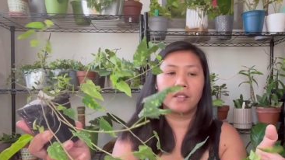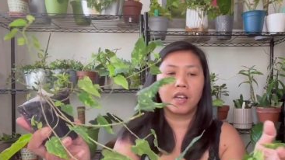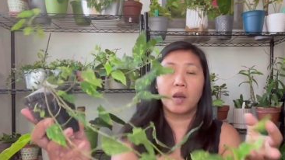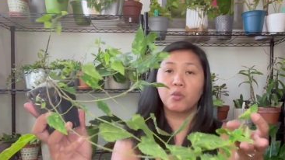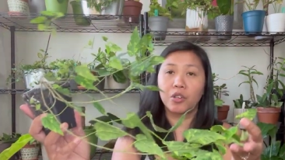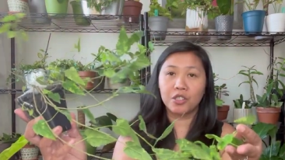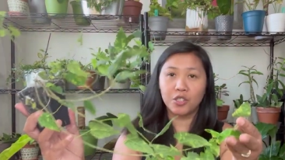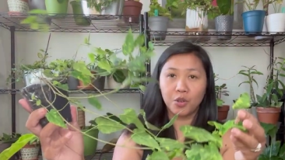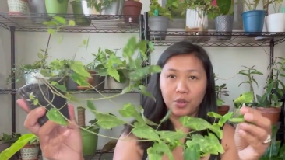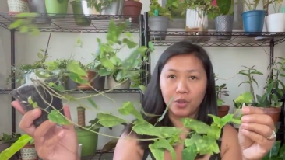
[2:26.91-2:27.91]
I'm going to
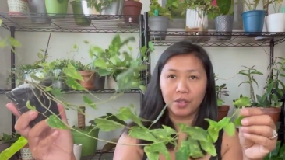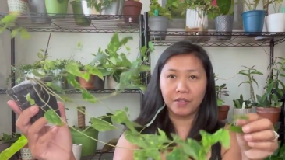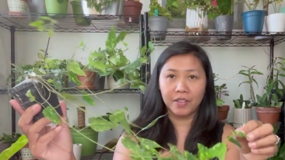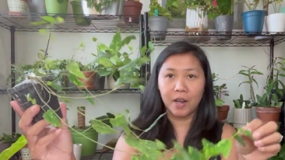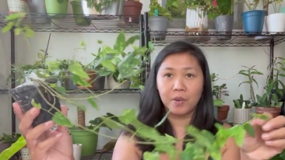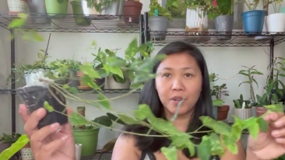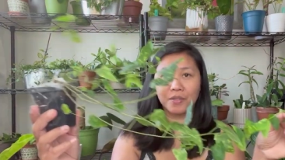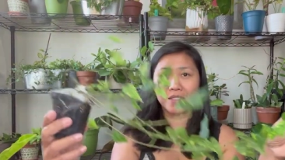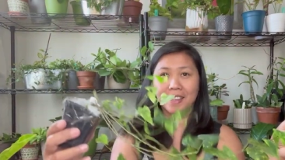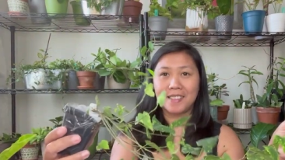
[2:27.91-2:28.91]
show you the flower
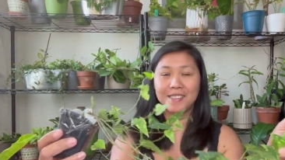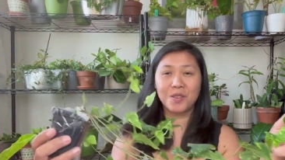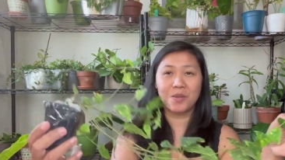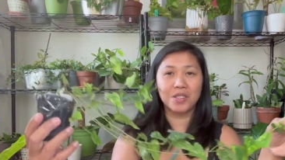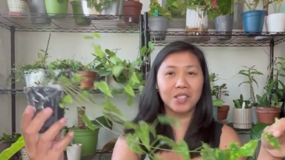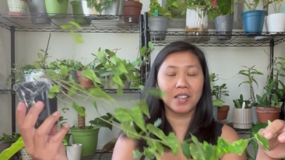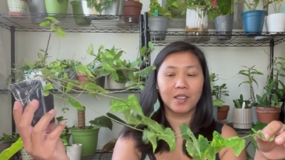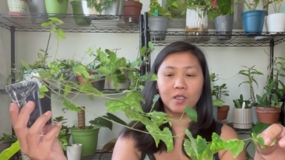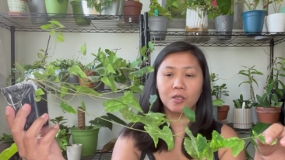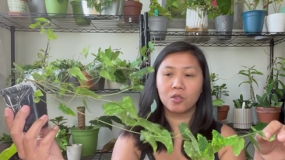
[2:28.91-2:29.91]
of this, which is, I
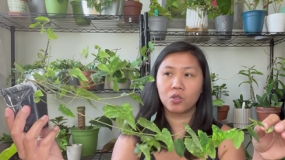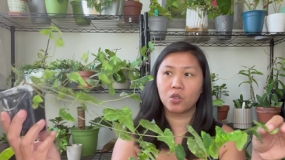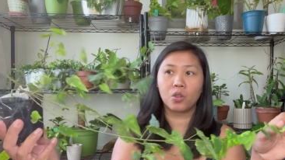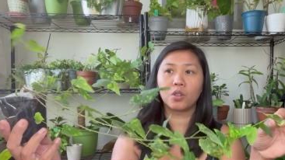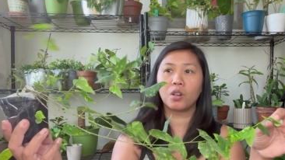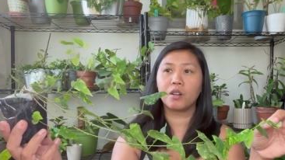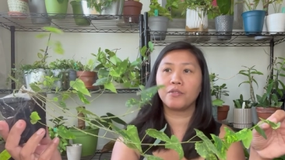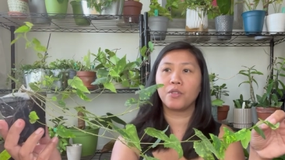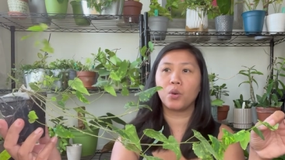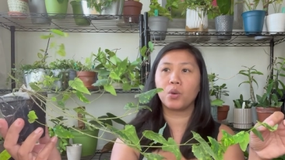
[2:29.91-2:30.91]
took a
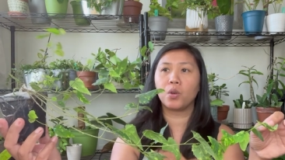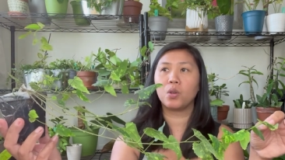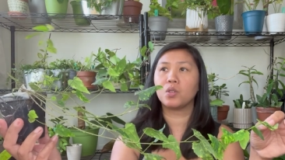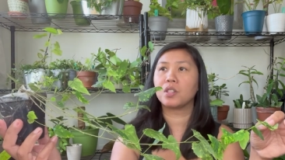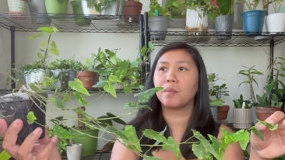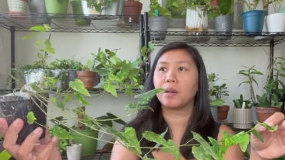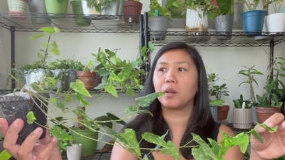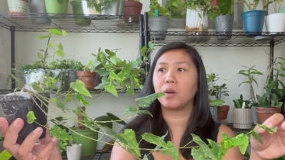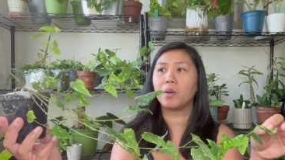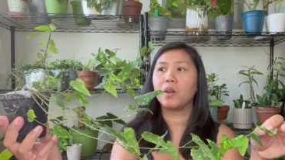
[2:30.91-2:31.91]
photo a long time
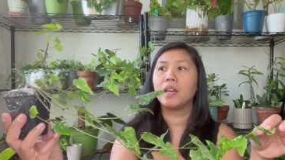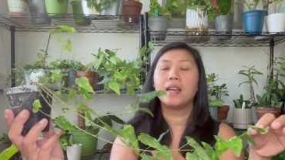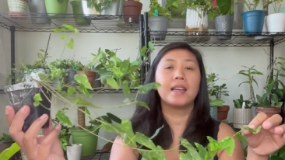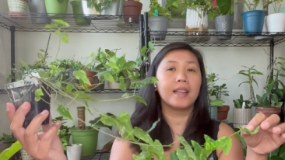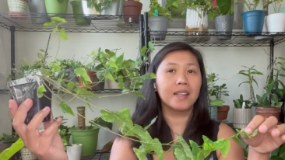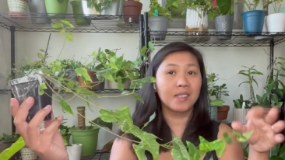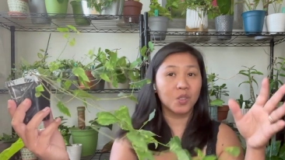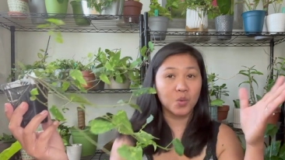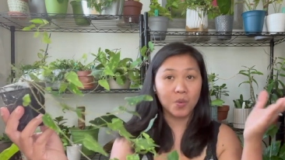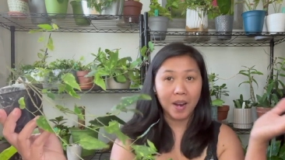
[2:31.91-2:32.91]
ago. It is
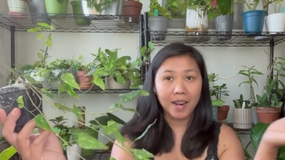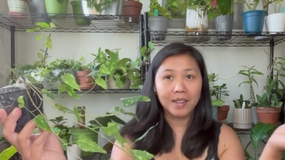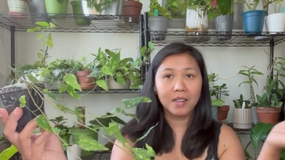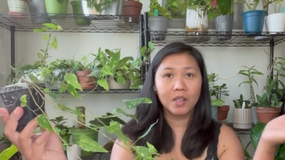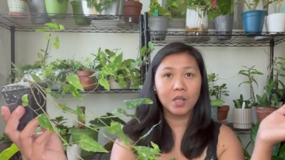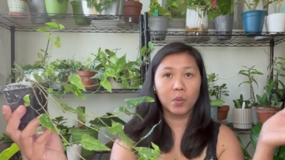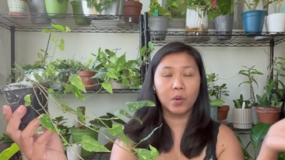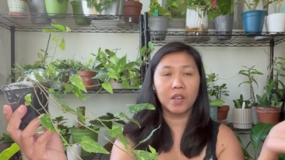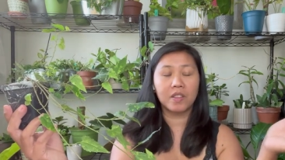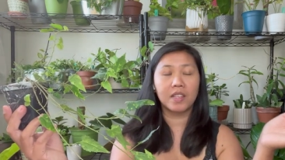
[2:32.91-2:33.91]
a red
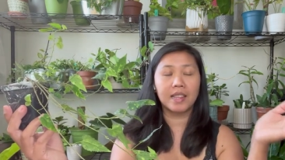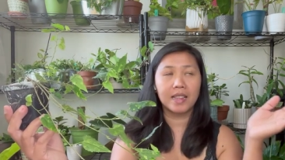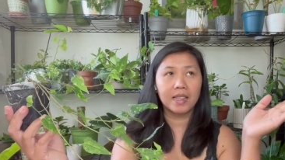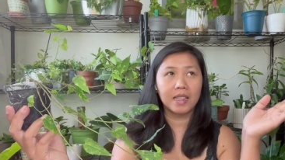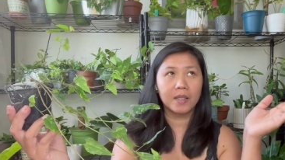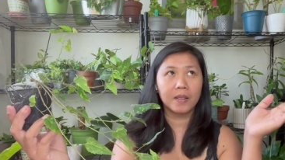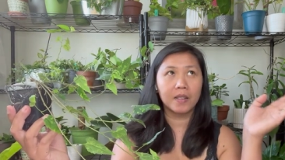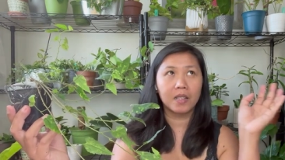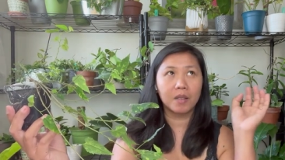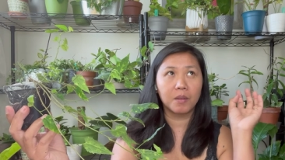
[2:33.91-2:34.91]
with a
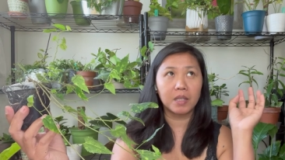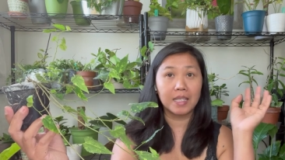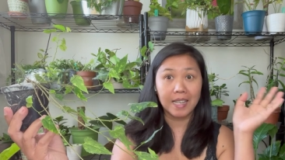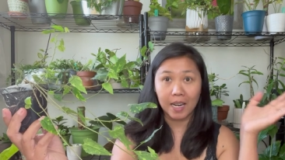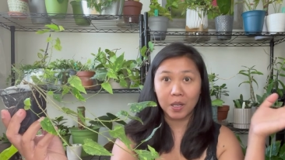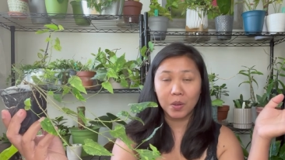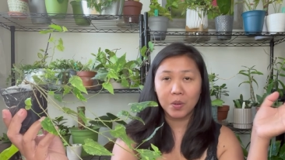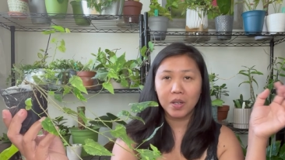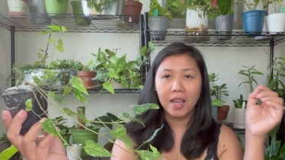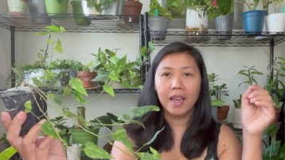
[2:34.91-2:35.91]

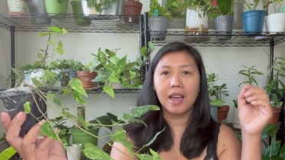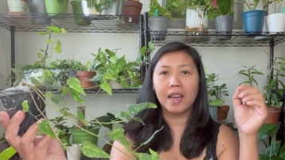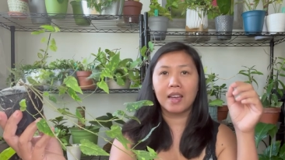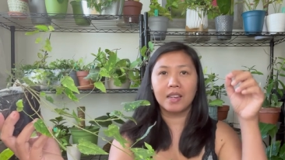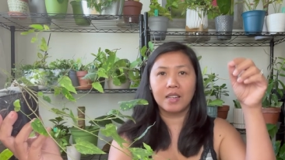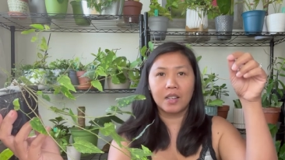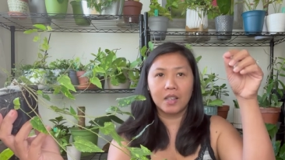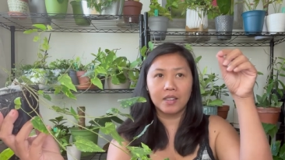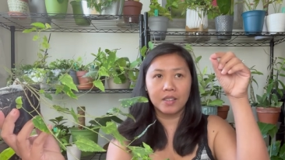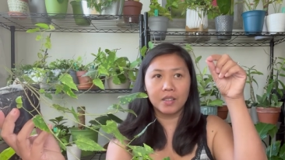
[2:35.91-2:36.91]
yellow and
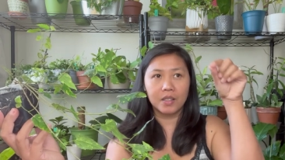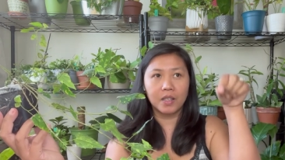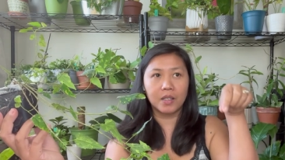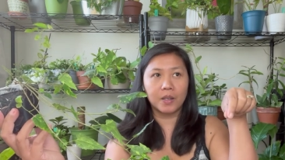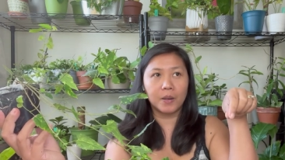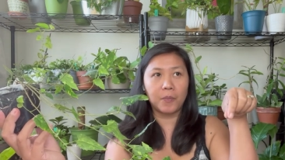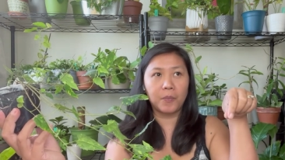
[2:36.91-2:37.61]
the